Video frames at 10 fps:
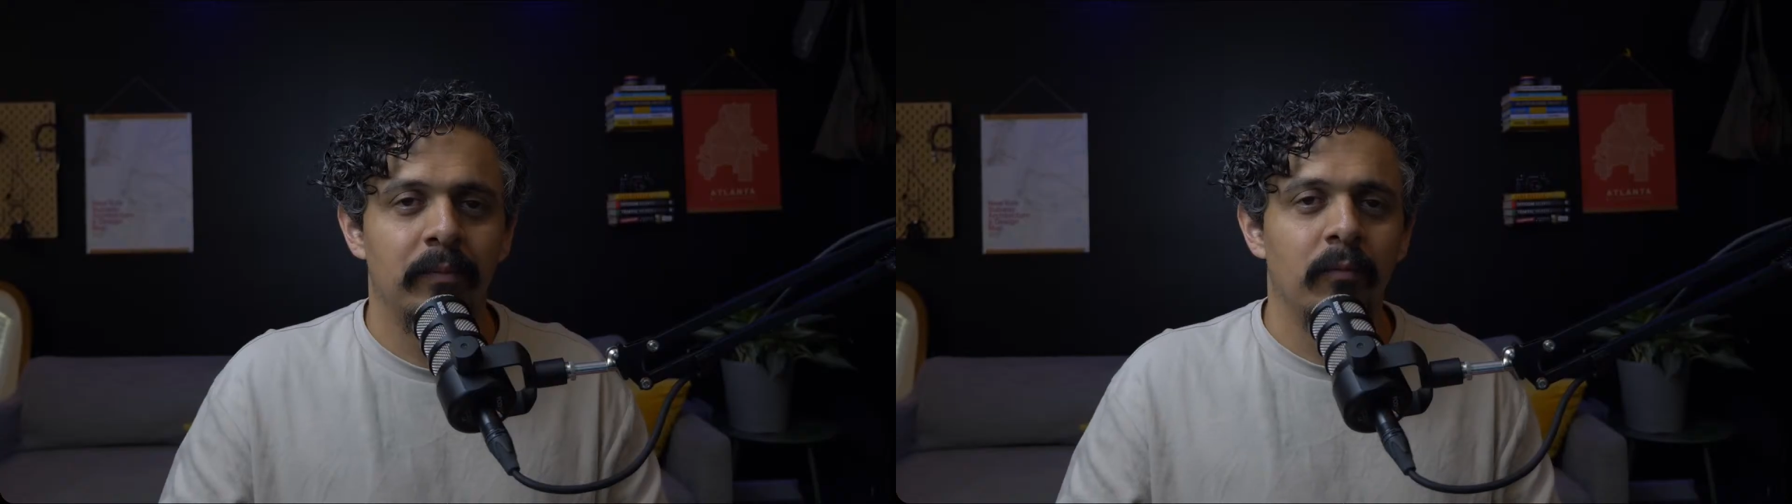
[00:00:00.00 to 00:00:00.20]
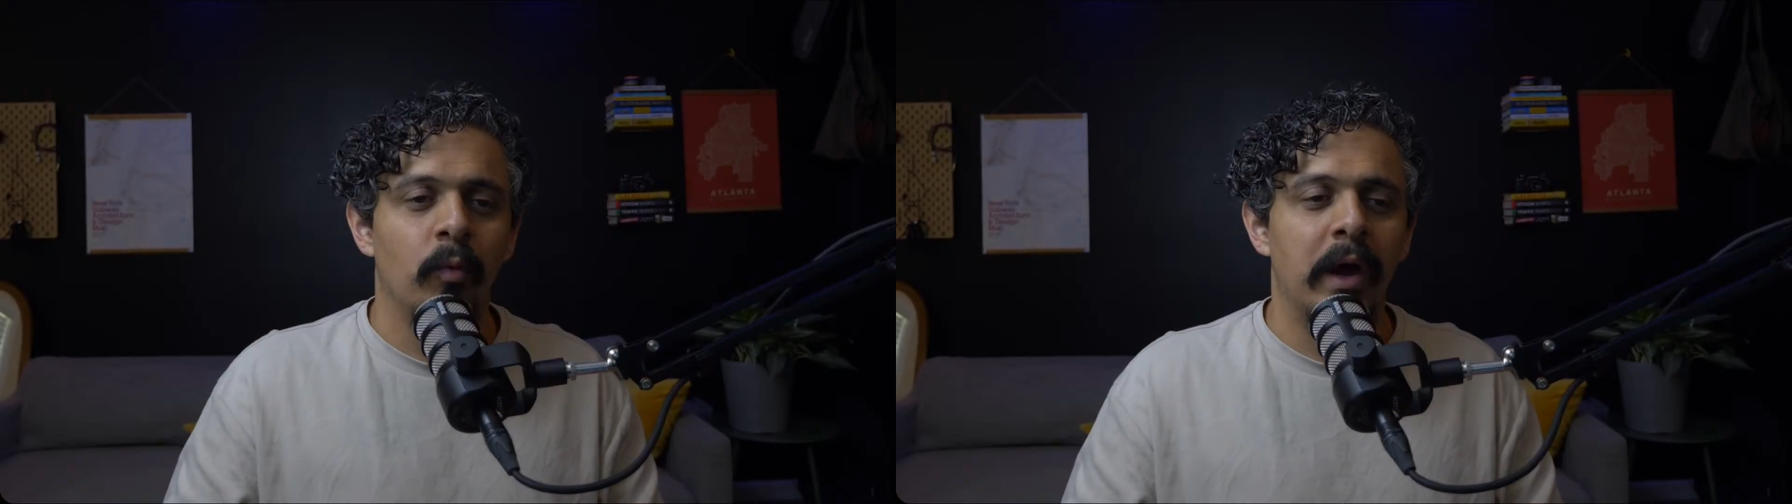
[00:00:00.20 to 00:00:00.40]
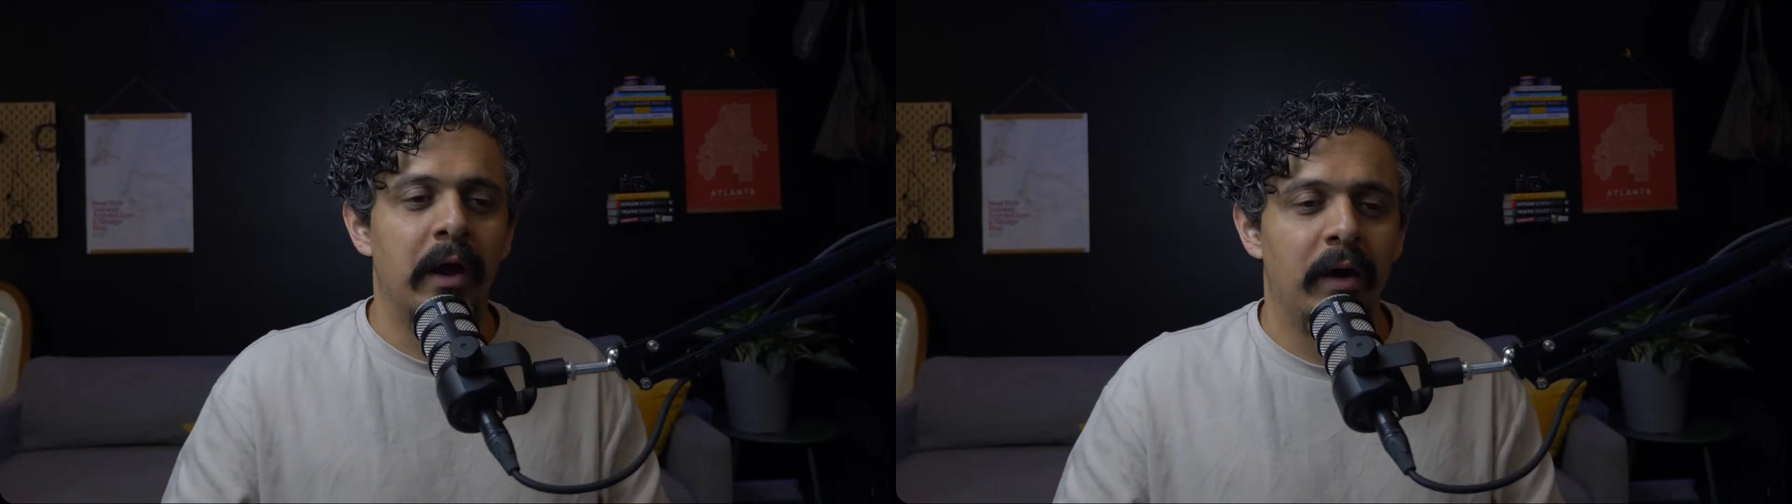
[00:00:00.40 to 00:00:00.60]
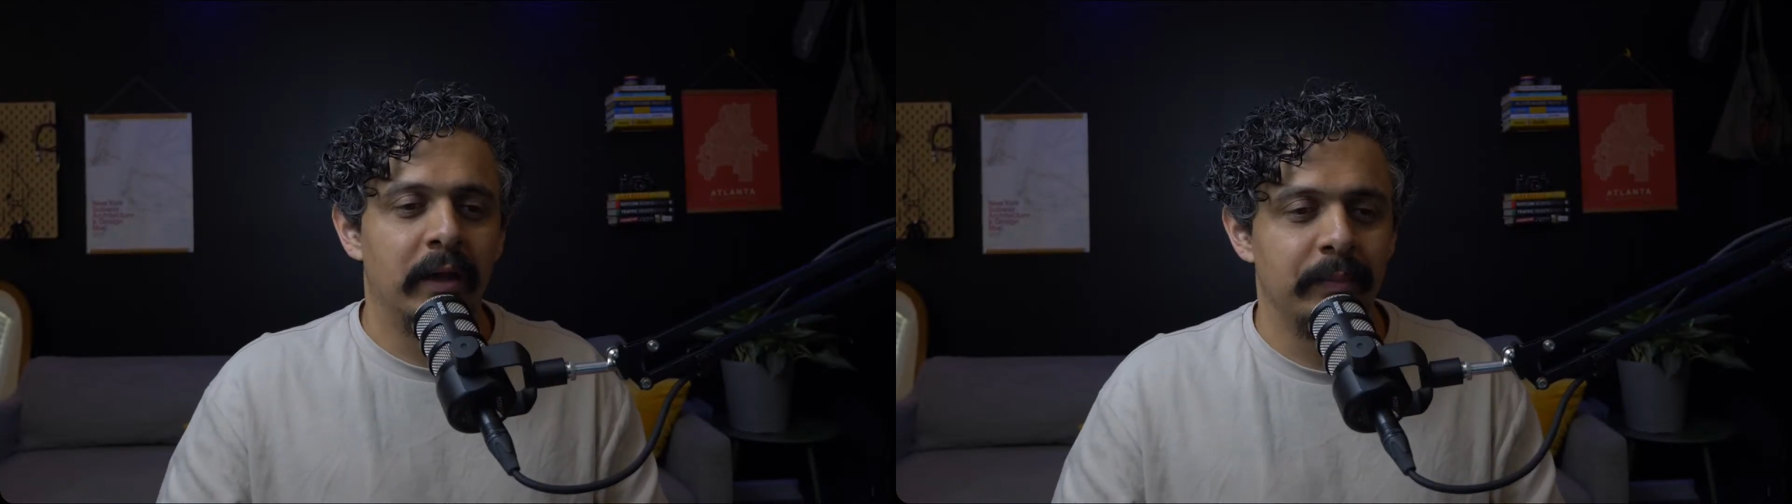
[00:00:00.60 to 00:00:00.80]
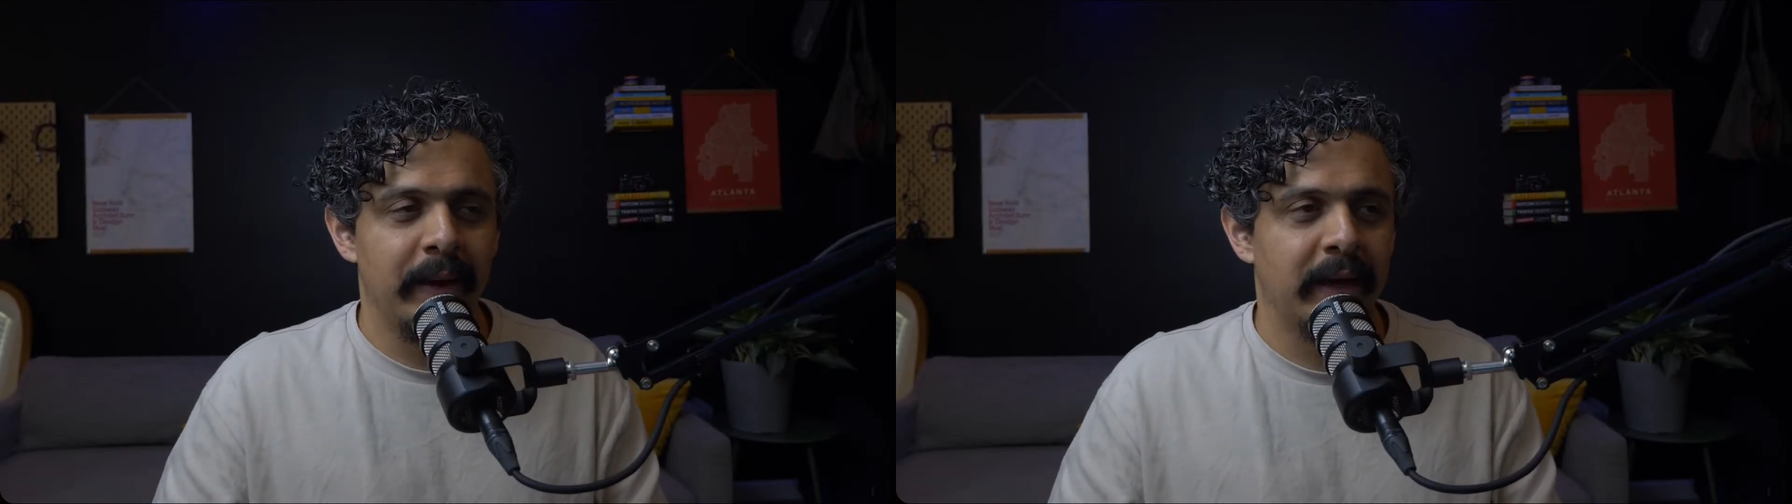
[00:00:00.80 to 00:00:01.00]
well on
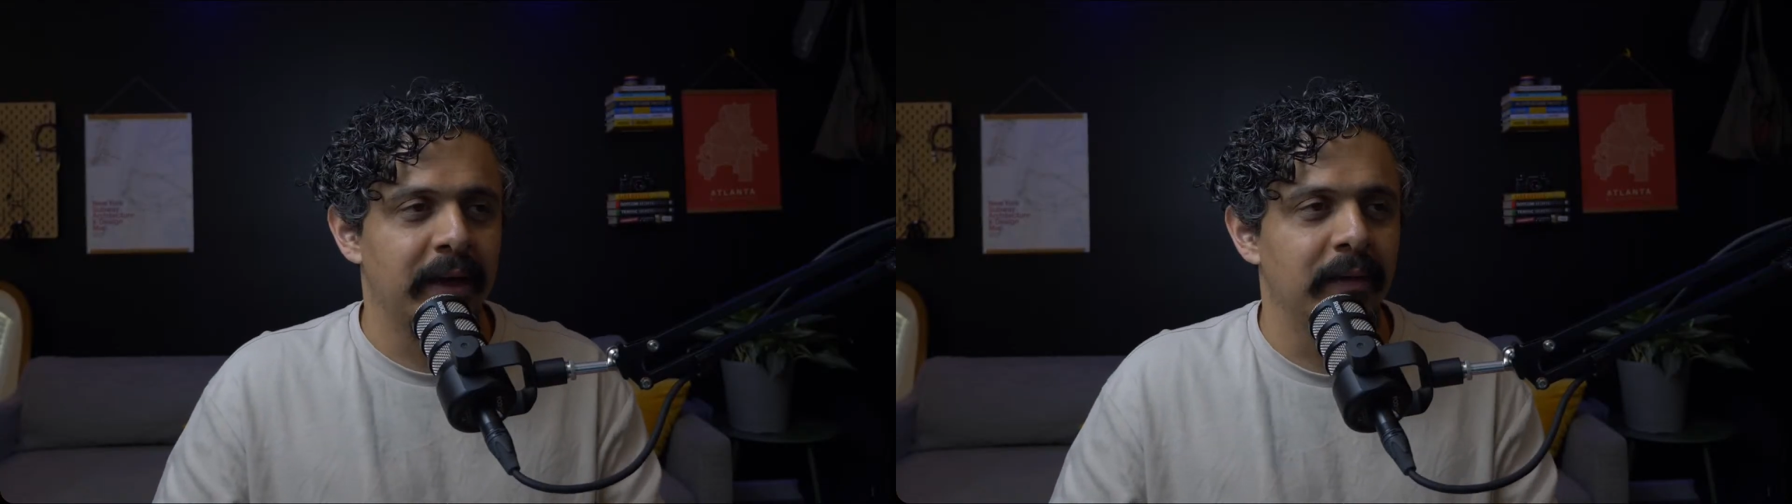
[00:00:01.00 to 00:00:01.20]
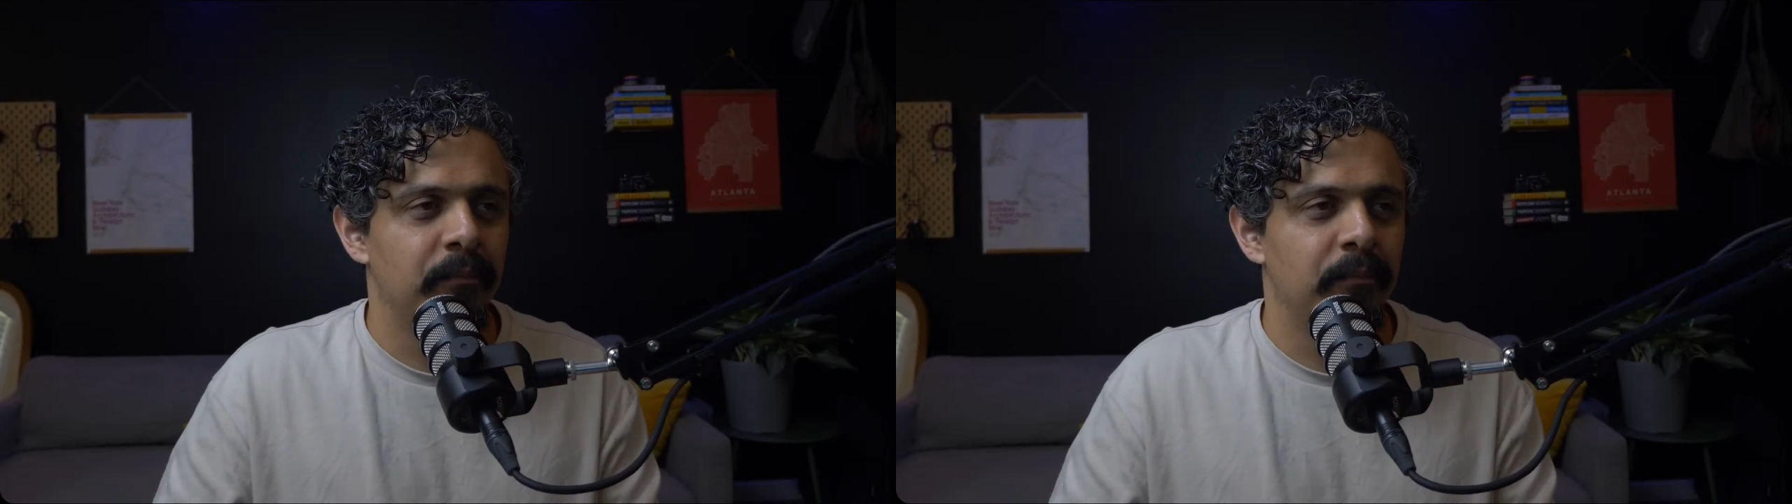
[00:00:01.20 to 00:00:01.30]
the back end.